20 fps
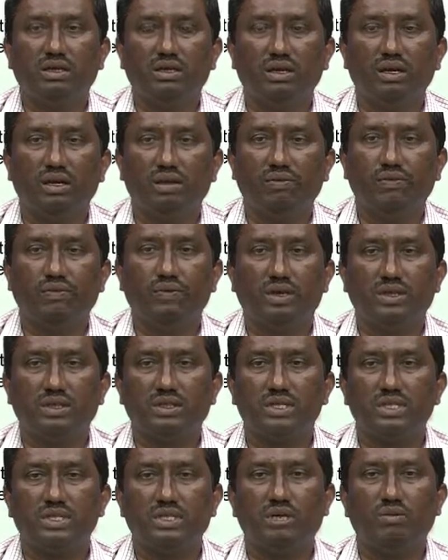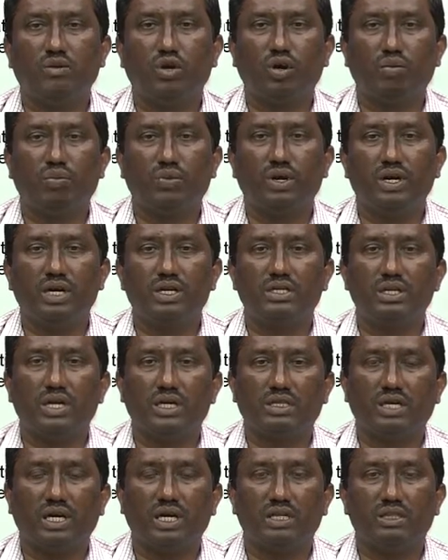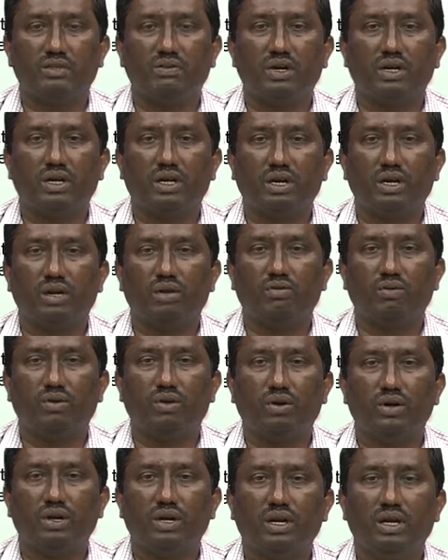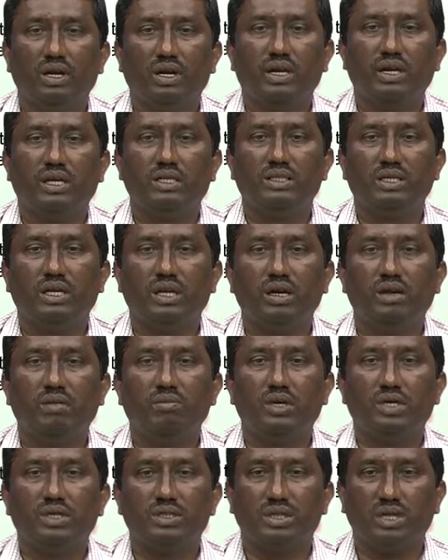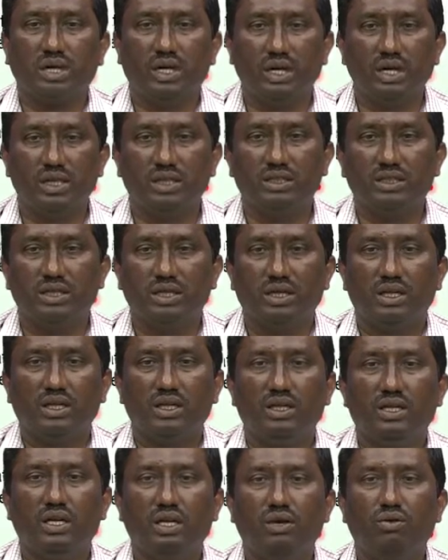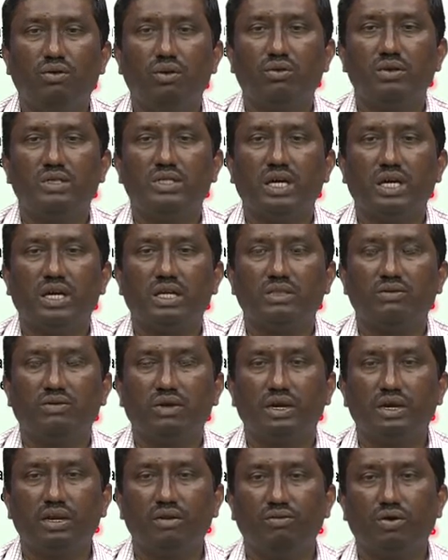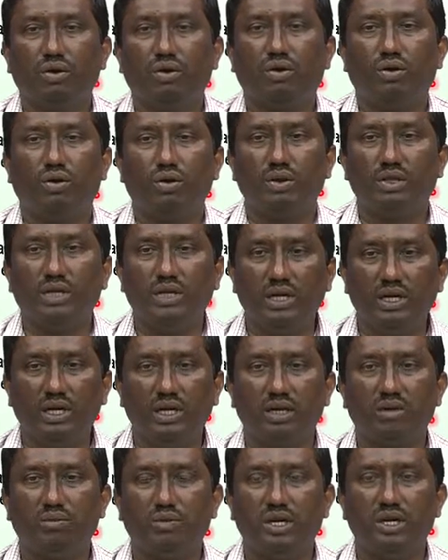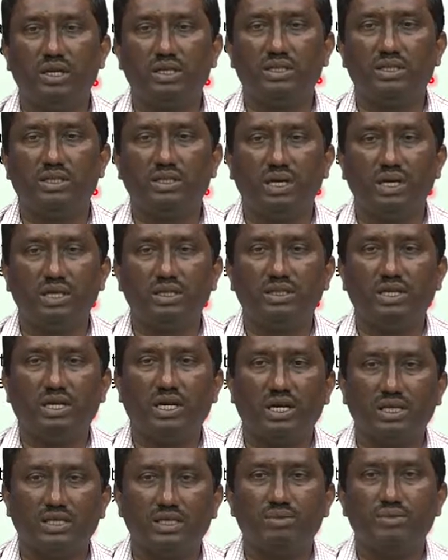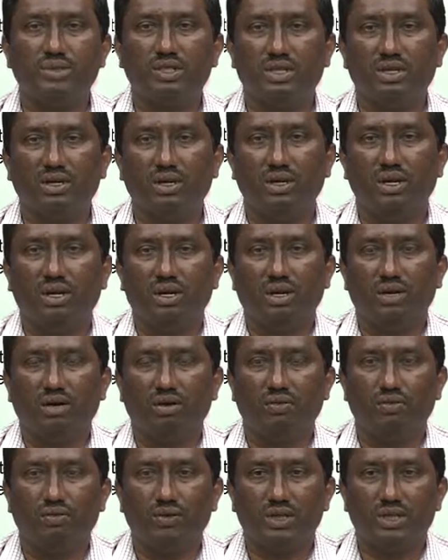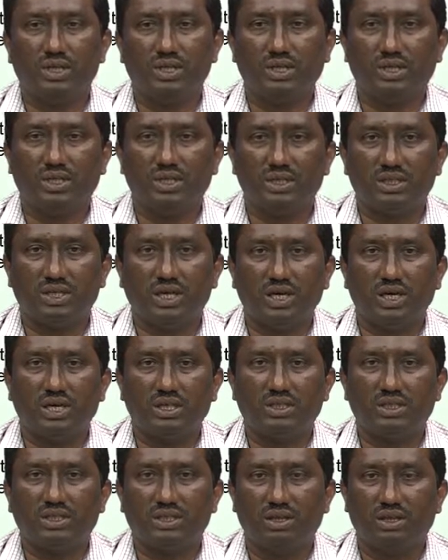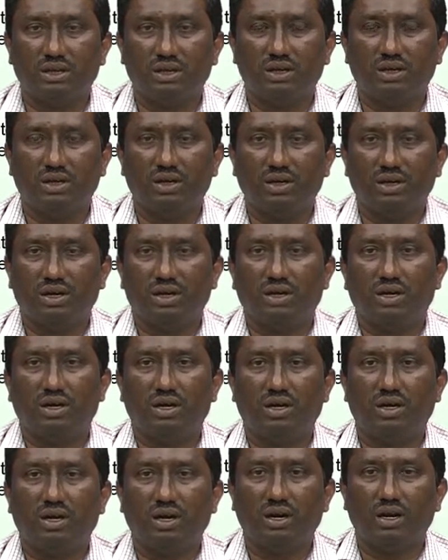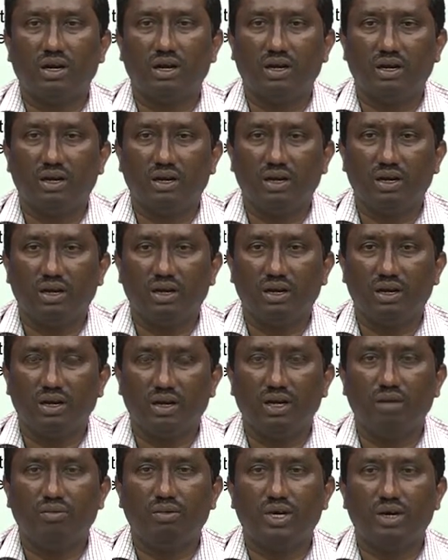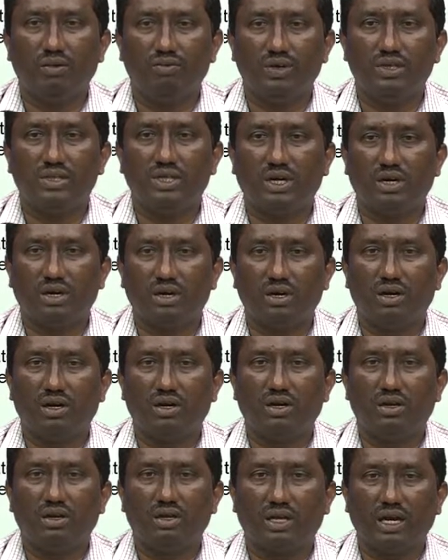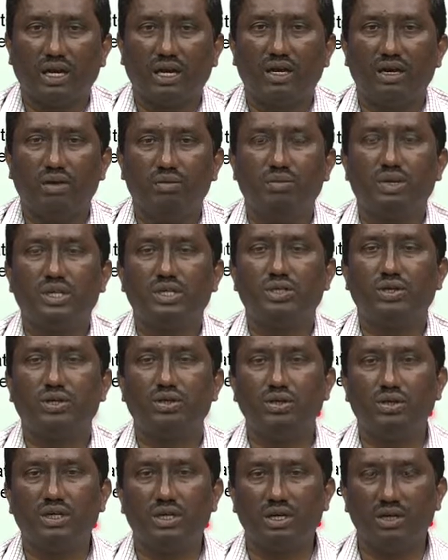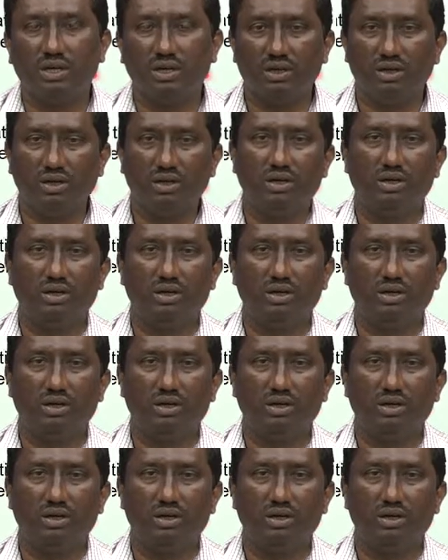if a system operates satisfactorily for extreme states, then it will be satisfactory for all the intermediate states. That is the assumption which the studies are aimed and which are carried based on the